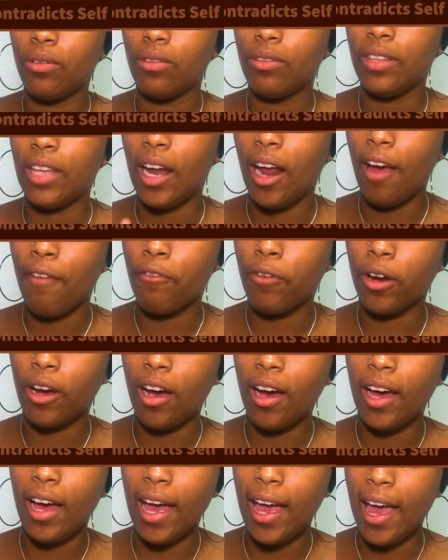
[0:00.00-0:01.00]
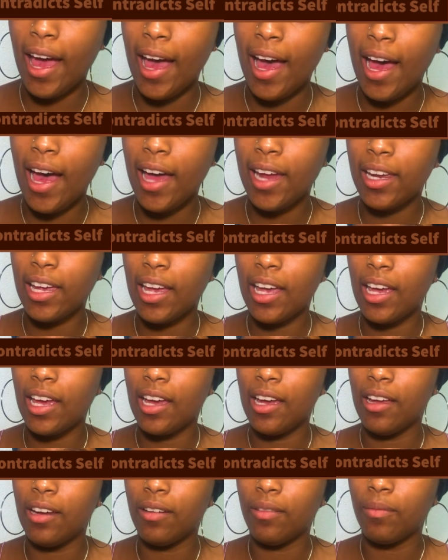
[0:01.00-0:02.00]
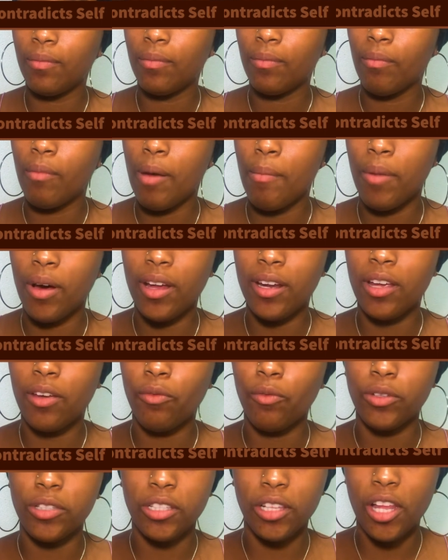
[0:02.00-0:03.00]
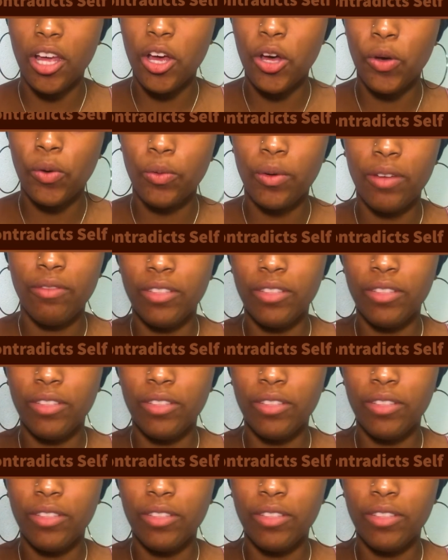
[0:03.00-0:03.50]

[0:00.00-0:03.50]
that I forgot I had, and my bonnet was low. It